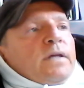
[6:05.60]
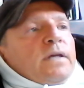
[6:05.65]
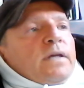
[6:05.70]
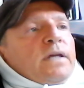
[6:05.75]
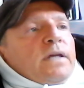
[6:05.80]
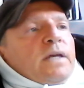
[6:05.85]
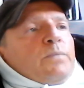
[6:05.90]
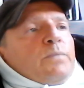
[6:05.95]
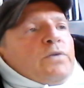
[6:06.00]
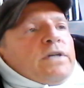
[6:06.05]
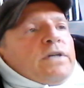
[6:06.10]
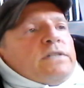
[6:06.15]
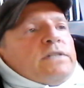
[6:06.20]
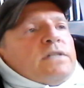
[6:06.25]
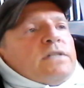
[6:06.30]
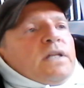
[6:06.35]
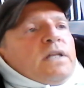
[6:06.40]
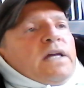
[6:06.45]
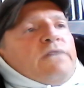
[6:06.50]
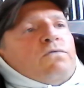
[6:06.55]
It brings
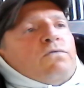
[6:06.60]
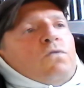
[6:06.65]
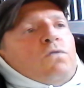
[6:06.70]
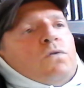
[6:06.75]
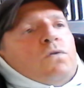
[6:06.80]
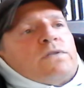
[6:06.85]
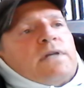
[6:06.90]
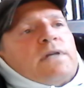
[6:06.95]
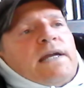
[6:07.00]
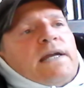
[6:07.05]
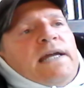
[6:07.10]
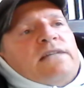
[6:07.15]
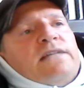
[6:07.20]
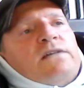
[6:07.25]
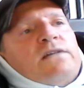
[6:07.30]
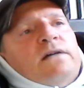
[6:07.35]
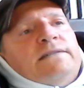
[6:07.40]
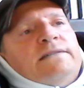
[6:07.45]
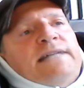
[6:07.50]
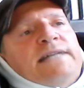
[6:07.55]
to life Rote's
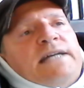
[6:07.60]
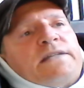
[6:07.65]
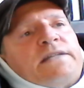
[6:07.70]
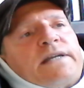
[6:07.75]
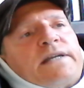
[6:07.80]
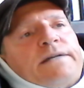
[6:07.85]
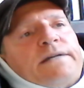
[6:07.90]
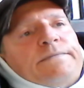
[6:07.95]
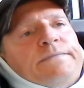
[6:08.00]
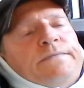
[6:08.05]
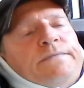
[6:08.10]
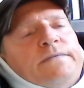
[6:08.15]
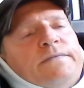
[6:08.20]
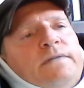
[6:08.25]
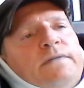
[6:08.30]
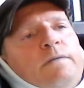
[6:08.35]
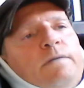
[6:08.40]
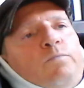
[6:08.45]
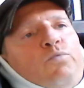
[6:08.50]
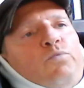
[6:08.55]
raison d'etre,
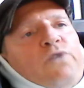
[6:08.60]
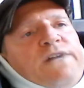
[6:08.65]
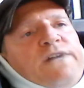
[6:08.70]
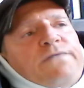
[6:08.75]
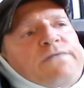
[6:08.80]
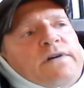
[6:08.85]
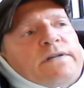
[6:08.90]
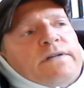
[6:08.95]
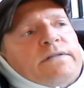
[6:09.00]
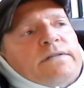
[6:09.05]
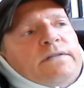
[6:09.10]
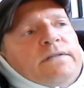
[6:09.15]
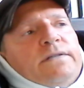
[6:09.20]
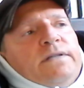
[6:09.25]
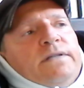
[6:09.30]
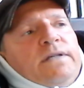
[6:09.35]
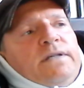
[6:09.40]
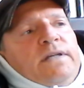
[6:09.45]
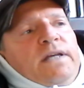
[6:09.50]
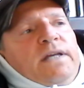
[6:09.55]
Braveheart.
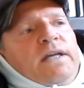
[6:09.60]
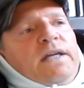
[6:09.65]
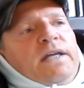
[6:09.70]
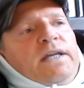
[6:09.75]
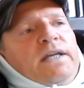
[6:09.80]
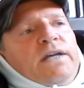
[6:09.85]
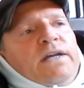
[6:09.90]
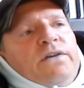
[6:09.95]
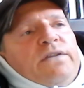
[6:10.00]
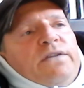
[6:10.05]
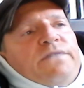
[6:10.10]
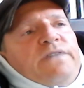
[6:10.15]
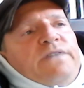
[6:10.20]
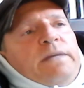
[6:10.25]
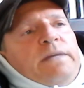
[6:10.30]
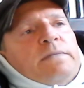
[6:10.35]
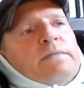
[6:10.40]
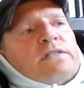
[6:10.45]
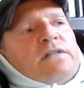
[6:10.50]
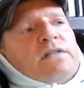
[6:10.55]
You can hear the
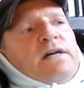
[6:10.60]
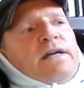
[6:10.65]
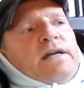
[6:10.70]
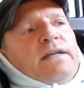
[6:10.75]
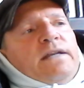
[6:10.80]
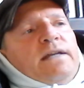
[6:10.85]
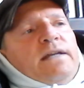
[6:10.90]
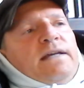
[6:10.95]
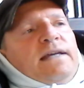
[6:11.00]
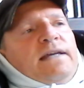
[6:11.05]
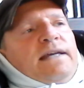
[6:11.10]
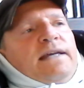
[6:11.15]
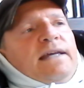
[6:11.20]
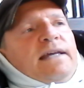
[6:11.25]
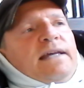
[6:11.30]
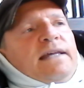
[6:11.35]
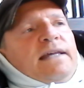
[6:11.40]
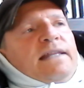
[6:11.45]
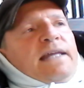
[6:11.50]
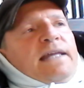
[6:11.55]
famous line,
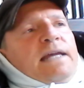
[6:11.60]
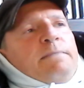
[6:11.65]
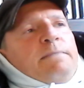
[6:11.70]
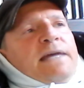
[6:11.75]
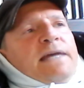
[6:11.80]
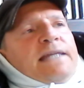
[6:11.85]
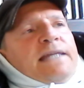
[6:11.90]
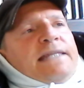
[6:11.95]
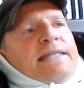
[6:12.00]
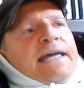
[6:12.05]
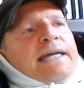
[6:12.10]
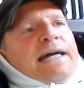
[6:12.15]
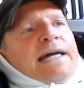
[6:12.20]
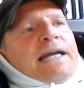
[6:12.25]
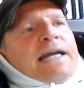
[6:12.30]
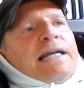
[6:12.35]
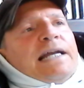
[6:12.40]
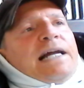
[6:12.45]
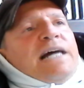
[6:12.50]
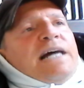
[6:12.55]
They may take
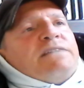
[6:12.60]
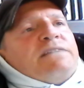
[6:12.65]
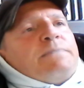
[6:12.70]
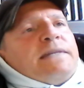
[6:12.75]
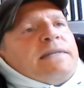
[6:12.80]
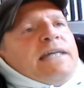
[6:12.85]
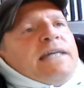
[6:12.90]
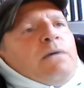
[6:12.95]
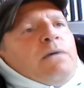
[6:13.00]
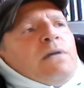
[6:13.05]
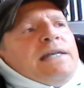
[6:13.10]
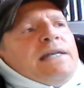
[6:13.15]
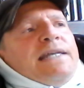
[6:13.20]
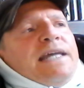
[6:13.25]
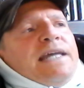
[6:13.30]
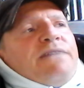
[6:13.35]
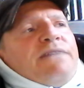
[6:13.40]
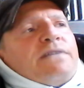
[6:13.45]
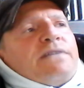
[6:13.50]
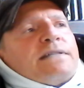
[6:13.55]
our lives, but they will
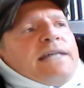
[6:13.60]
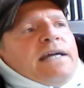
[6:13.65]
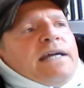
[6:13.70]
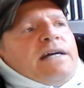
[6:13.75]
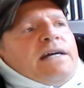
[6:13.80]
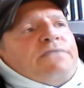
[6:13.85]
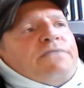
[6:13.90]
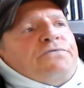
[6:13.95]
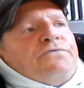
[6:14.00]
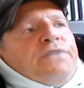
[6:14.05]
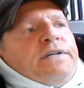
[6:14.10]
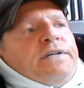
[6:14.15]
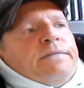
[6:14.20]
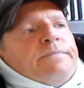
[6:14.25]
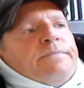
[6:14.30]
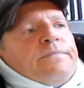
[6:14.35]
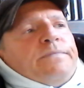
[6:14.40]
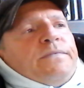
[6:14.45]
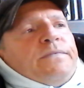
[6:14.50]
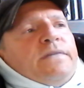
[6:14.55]
never take our freedom.
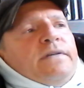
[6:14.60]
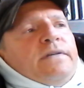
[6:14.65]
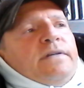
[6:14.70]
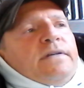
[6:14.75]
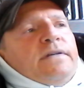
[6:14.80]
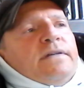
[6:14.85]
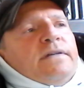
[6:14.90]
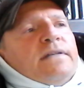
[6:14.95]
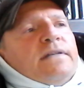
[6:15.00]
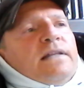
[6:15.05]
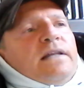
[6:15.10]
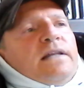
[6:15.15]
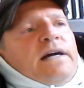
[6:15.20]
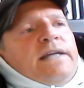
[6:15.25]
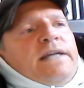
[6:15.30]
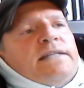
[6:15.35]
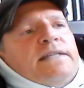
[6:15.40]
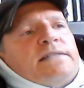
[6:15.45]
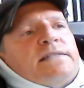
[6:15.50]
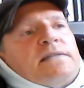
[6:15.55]
The
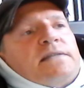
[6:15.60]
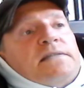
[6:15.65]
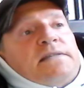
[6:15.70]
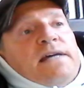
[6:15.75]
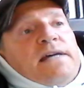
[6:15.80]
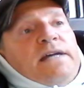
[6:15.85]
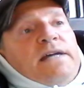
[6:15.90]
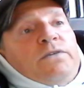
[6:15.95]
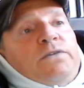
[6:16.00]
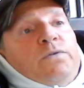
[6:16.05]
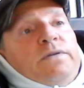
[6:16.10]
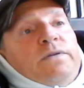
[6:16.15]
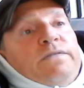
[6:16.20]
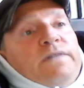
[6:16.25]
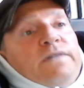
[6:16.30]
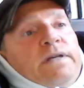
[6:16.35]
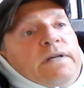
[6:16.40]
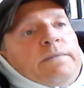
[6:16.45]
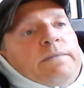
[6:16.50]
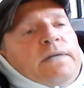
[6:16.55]
line is designed to
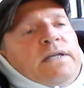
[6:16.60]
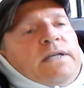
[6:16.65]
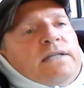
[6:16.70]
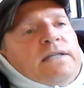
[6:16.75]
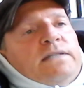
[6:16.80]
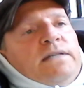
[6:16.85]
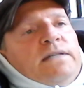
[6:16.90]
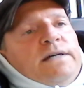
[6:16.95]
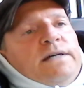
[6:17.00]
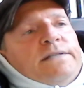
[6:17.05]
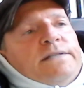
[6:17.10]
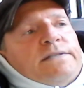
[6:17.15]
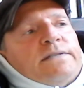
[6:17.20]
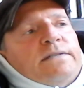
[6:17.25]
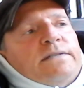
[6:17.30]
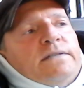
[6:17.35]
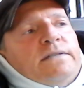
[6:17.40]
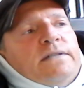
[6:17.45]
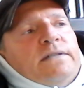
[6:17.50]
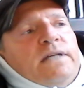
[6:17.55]
inflame, and it does.
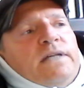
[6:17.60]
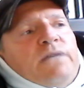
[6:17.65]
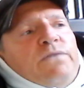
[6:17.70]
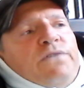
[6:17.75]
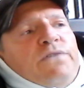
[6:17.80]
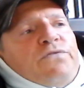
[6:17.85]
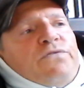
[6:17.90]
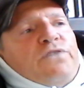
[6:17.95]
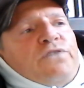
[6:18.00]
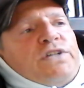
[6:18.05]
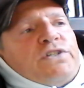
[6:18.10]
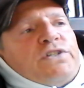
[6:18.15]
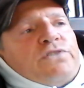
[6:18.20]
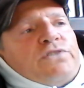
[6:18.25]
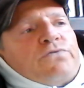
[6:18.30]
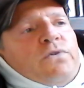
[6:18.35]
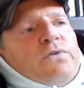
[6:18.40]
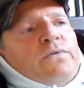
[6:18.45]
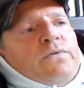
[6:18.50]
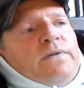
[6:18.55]
It refreshes
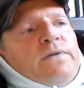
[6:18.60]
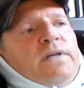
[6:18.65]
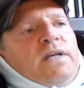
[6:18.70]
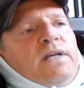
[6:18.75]
Rote.